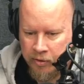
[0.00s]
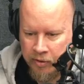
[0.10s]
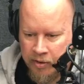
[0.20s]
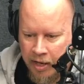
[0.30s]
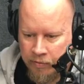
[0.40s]

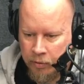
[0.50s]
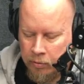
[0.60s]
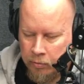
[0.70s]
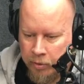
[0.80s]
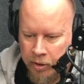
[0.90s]

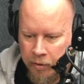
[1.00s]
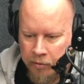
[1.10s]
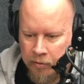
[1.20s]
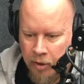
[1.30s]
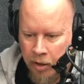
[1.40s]
successful with
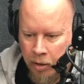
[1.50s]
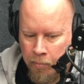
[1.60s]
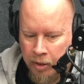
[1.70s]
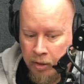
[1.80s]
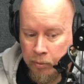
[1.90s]
those.
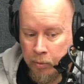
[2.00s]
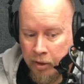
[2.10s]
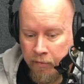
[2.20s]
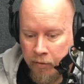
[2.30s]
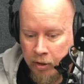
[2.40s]
But he was
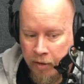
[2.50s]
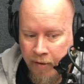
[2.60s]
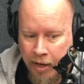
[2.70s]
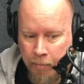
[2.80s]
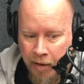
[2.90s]
working for
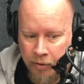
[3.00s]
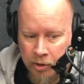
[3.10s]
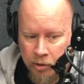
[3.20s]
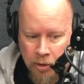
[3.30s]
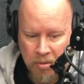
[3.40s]
Nevada
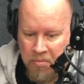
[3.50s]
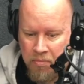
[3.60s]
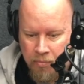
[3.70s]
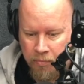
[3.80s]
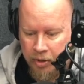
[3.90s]
Beverage.
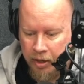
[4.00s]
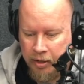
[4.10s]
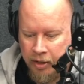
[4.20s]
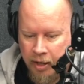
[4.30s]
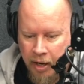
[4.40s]
Yes.
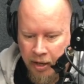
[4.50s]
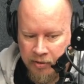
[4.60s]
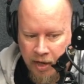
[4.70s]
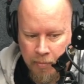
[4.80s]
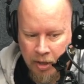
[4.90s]
They
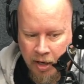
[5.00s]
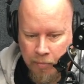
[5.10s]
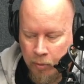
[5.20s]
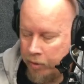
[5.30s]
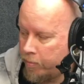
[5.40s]
signed me, and I've
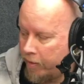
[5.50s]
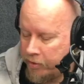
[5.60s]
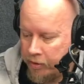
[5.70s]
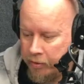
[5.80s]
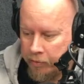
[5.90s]
been with them ever
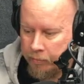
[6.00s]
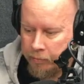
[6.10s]
since.